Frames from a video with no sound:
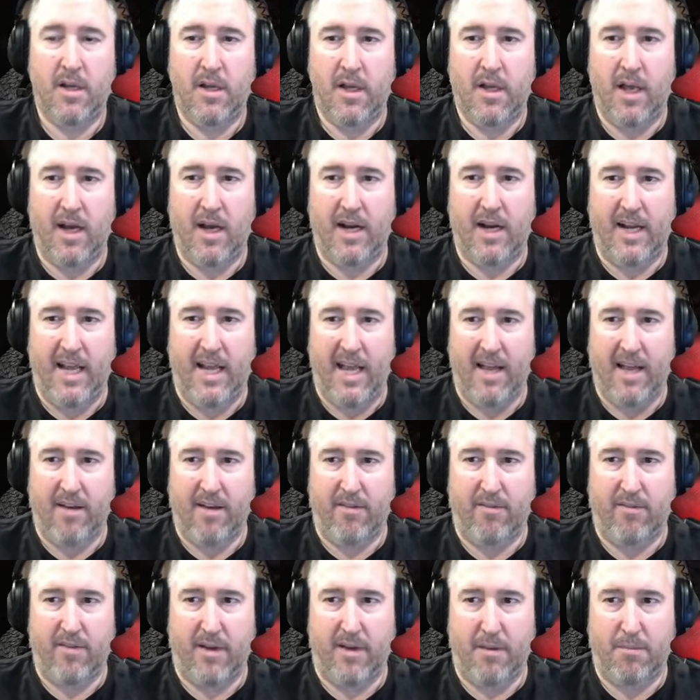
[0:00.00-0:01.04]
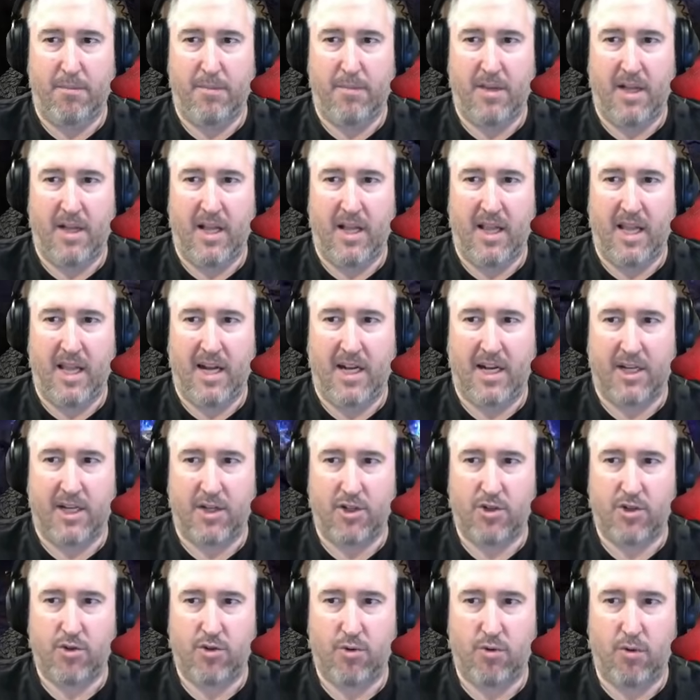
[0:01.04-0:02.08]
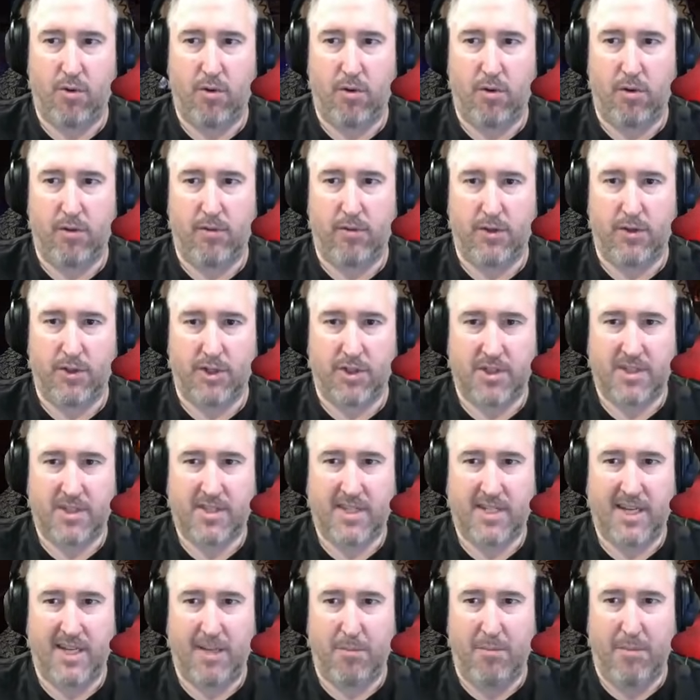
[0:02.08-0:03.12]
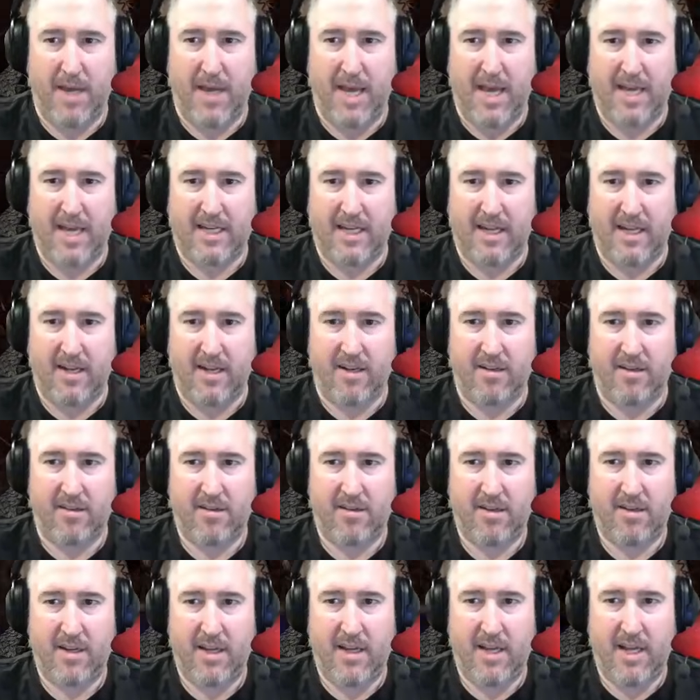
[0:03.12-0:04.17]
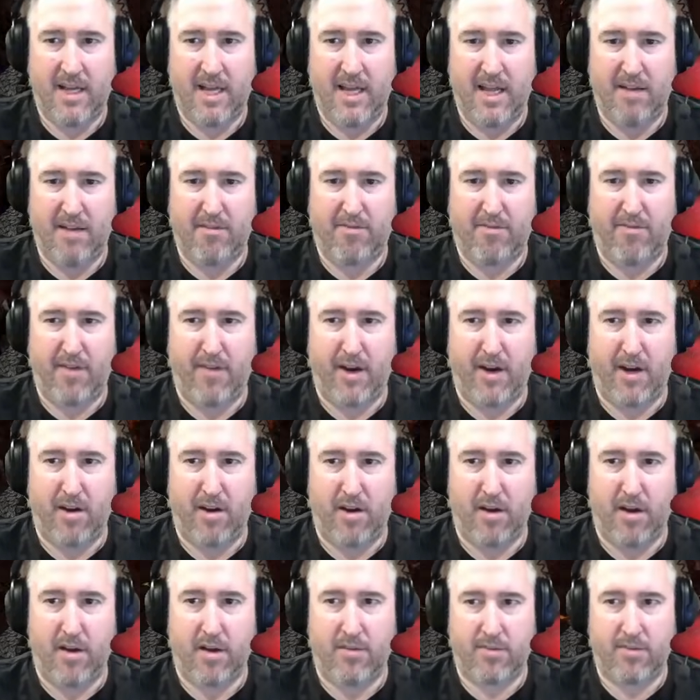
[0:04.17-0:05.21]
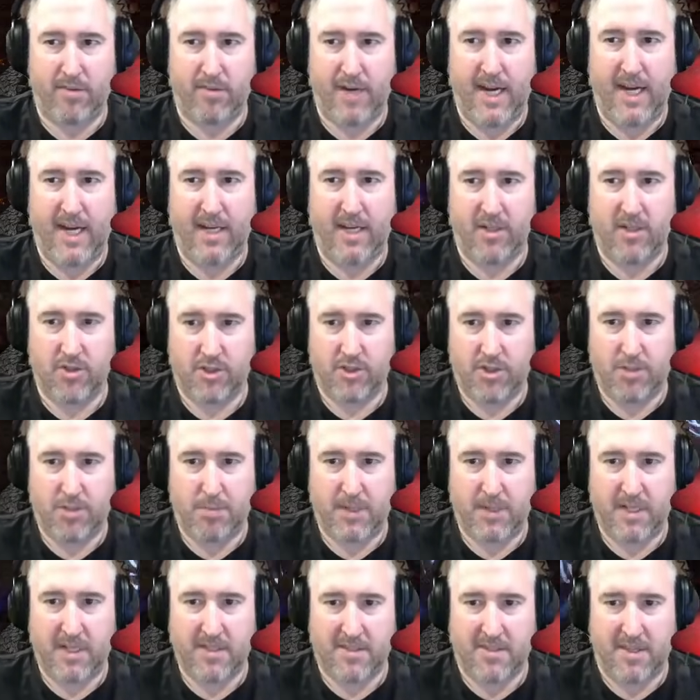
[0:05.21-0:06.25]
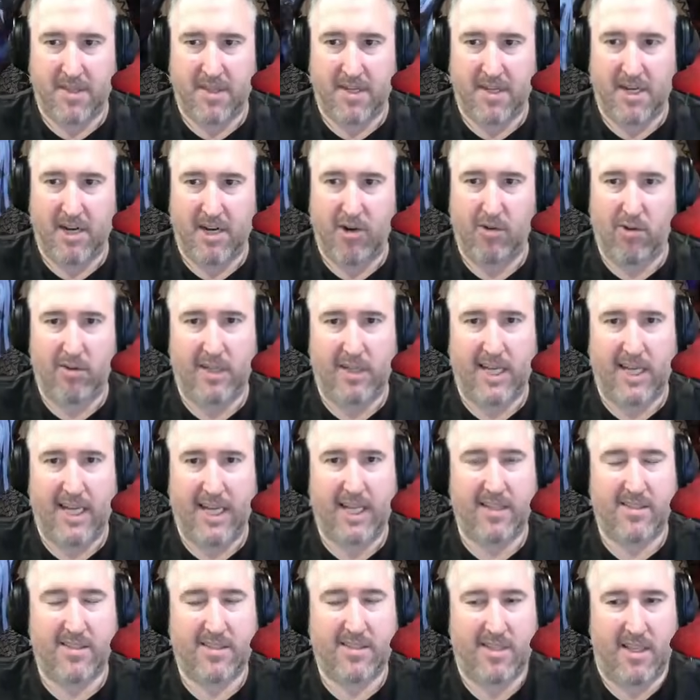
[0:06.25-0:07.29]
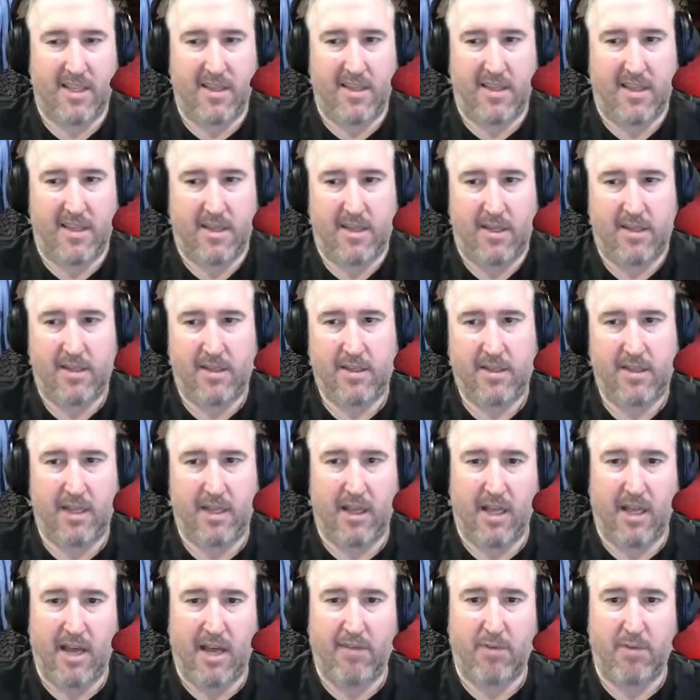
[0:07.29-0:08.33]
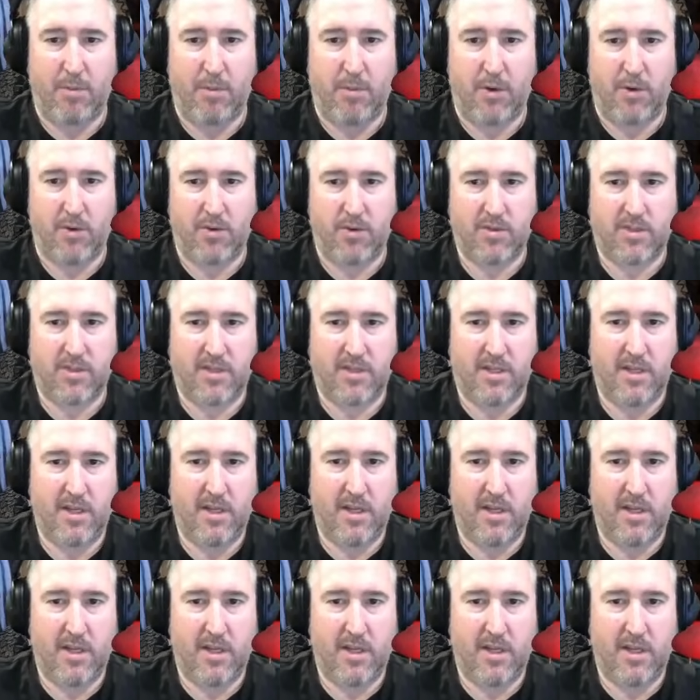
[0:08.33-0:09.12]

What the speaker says: I'm going to have a lot of control over just sitting back and firing off range because of the narrow lanes and the lava moats.